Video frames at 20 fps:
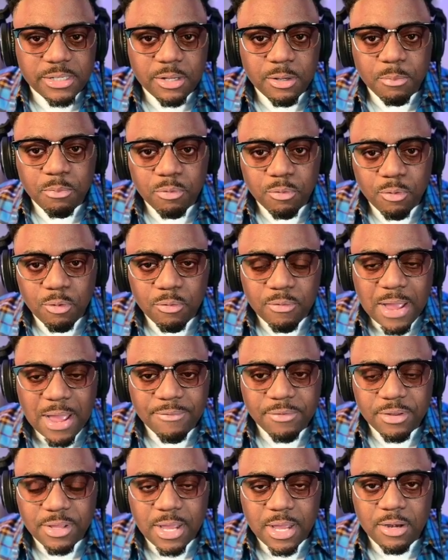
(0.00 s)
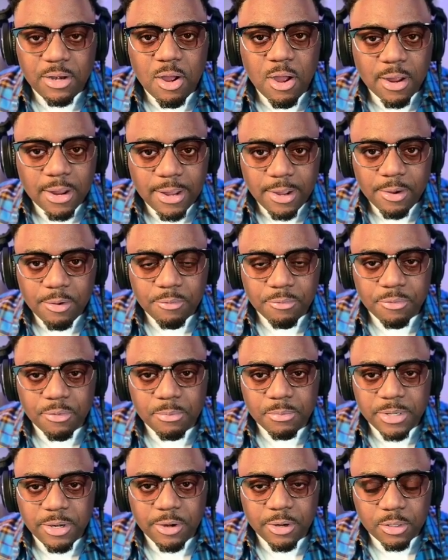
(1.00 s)
prove after that knockout from
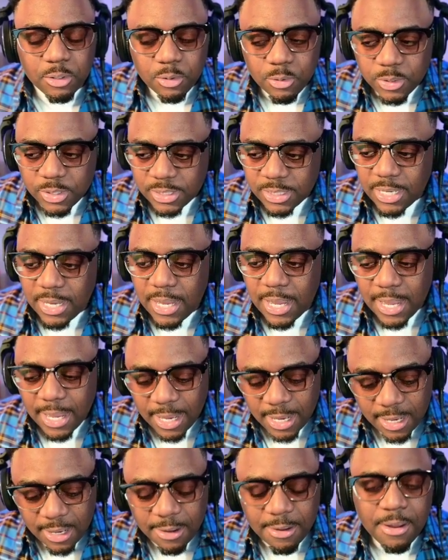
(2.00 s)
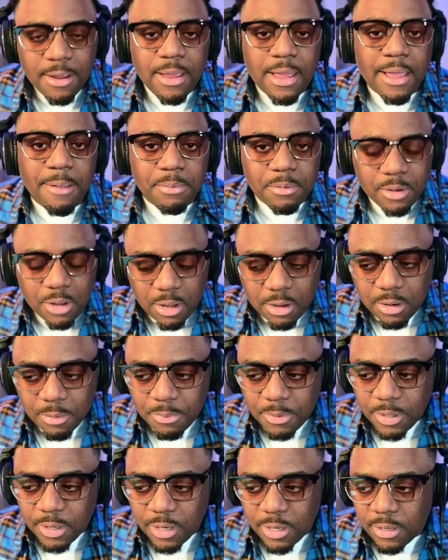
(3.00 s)
Derek Lewis, hey, I belong up
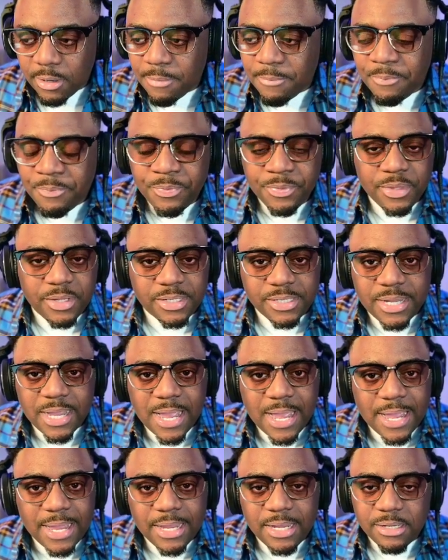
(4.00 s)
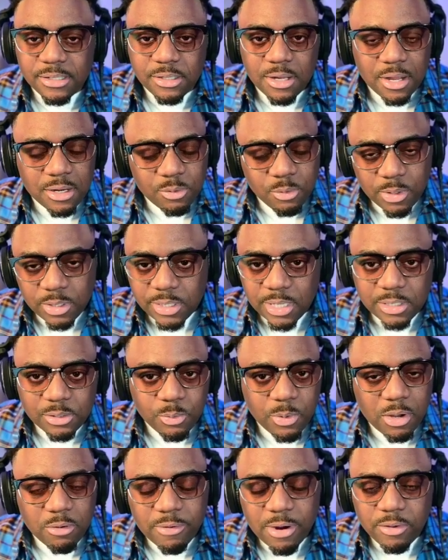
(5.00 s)
here. This guy, he's not as
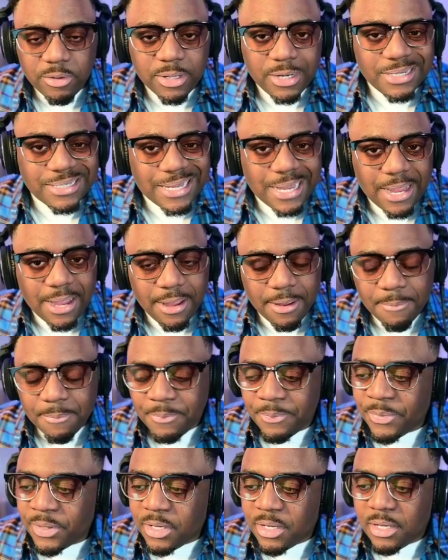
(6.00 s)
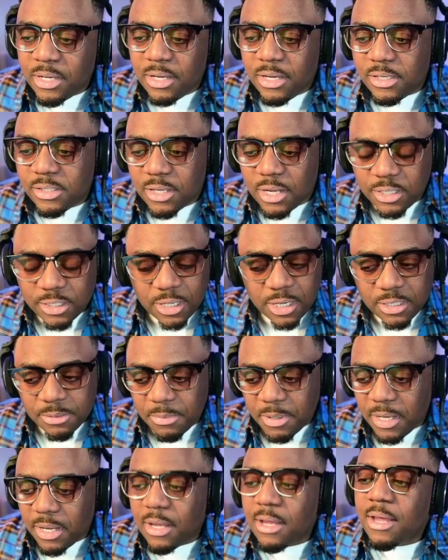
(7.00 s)
well-rounded as I am. He's not as good as
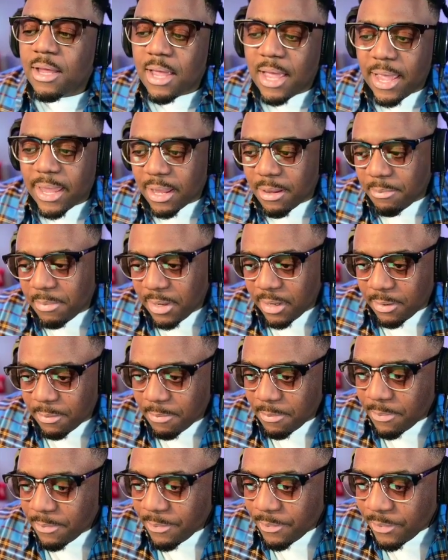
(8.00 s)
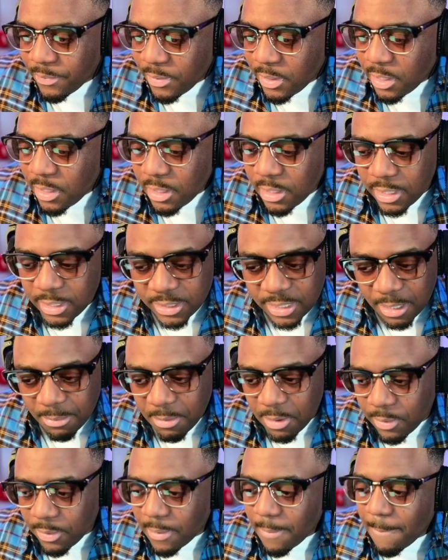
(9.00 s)
me. I can beat him. Let's keep going.